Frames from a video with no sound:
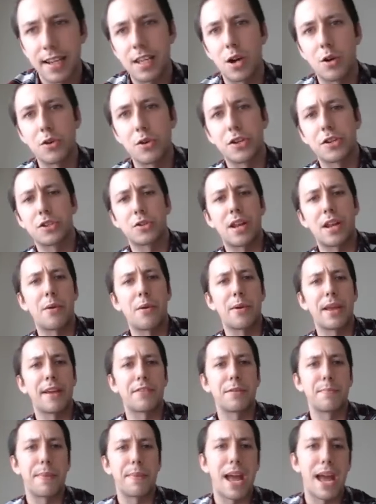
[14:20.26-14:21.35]
in the ocean, so now we
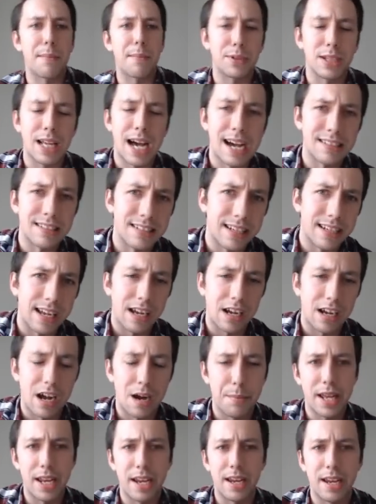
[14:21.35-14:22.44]
have to ban plastic and
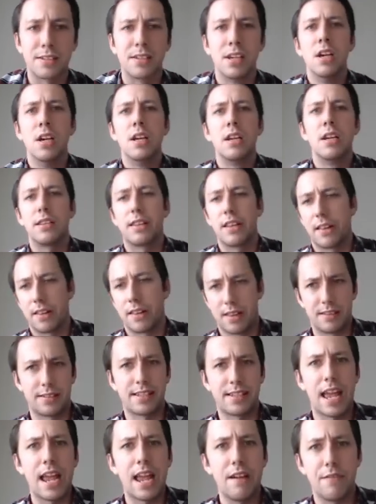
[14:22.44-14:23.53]
come in as the
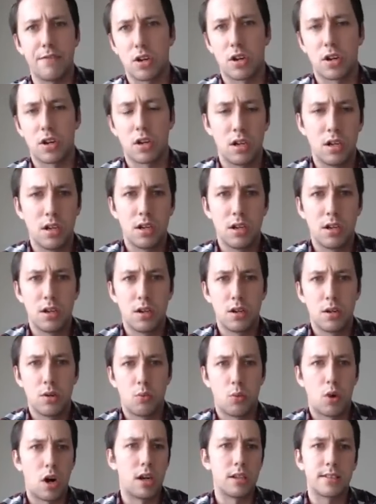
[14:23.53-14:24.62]
savior,
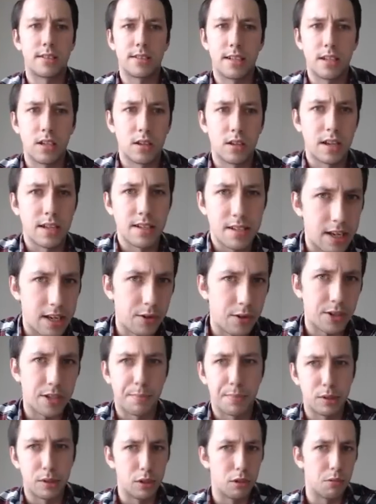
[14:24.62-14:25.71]
while still continuing
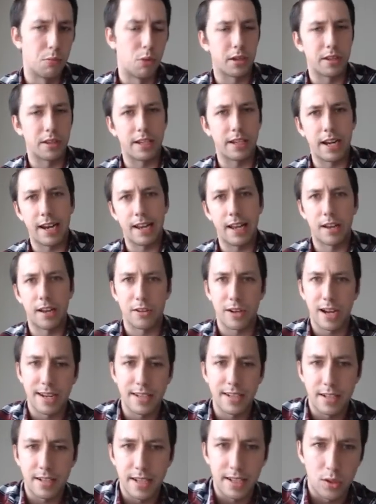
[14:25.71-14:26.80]
to pollute more than any other
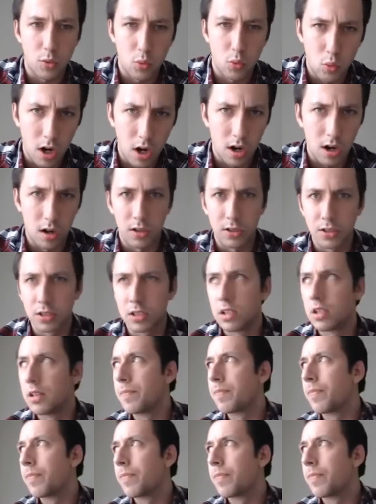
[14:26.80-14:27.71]
entity in the world.